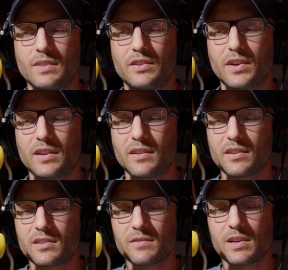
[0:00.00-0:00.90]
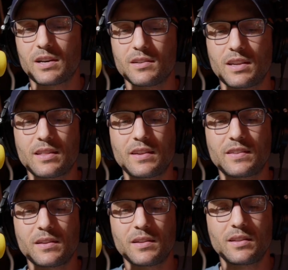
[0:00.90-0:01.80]
they tried to disavow. Yeah, they
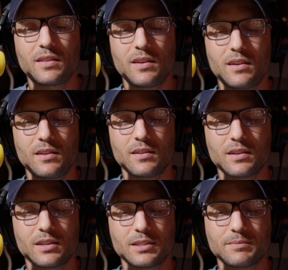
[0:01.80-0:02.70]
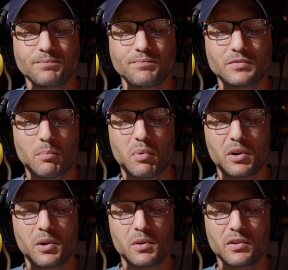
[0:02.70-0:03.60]
sound like the
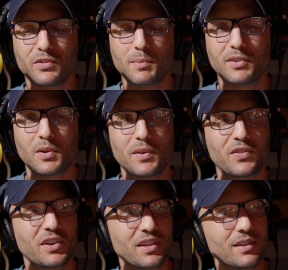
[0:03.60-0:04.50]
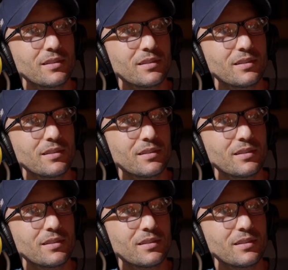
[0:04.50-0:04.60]
bar owners from It's Always Sunny.